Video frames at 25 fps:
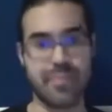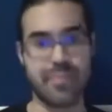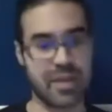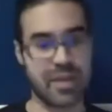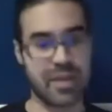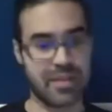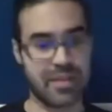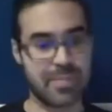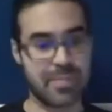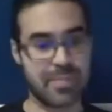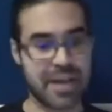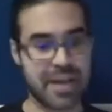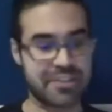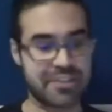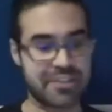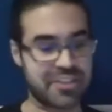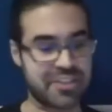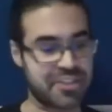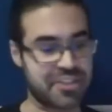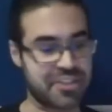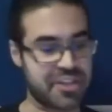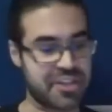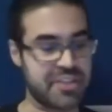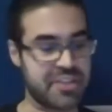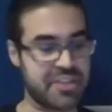batched
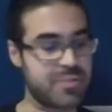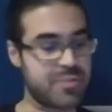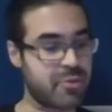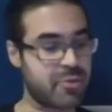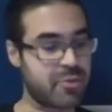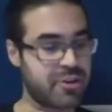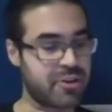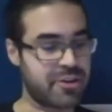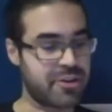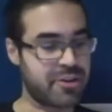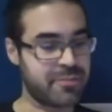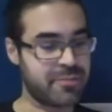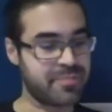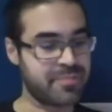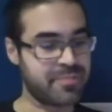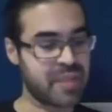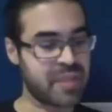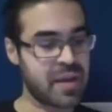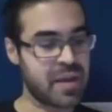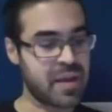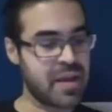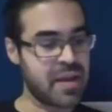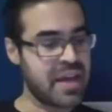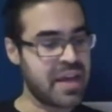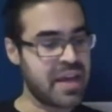exchange protocol.
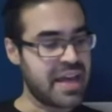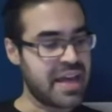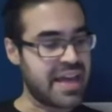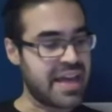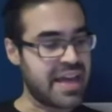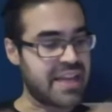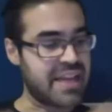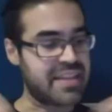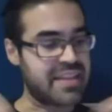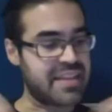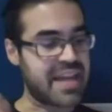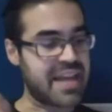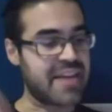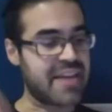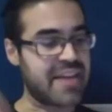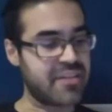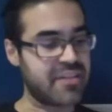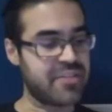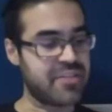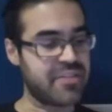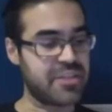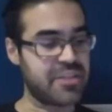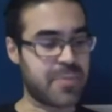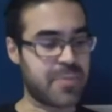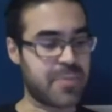And at the end of
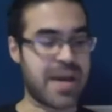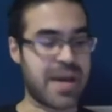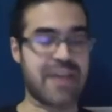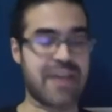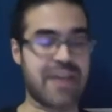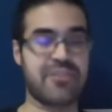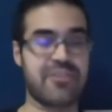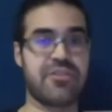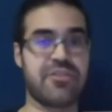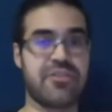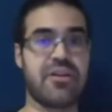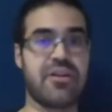each batch,